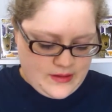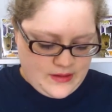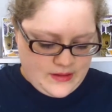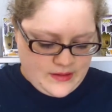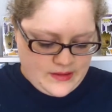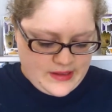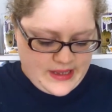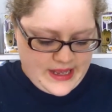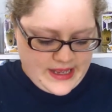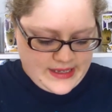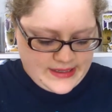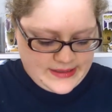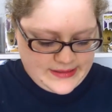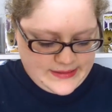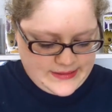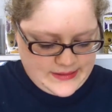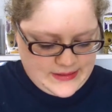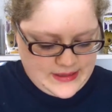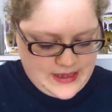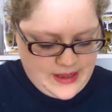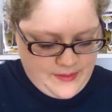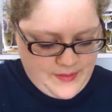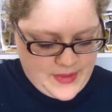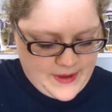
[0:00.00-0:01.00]
Okay,
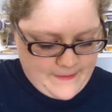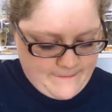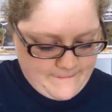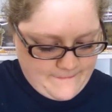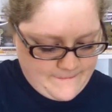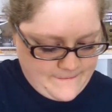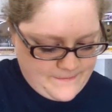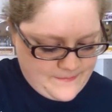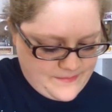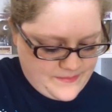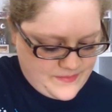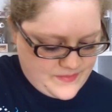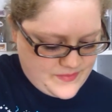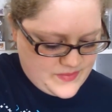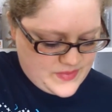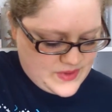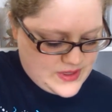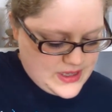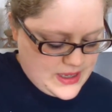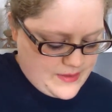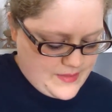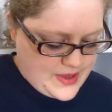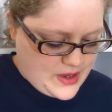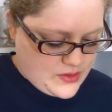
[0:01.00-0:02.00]
come on.
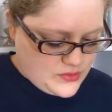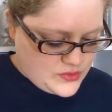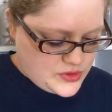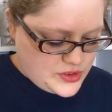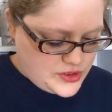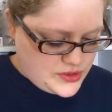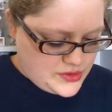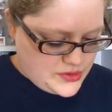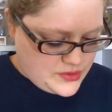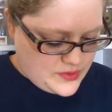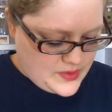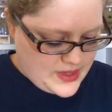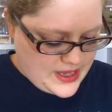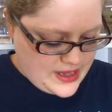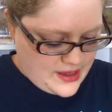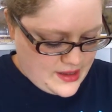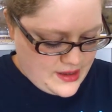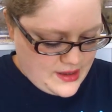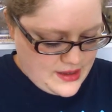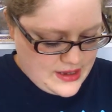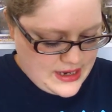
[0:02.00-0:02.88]
Come out. Okay.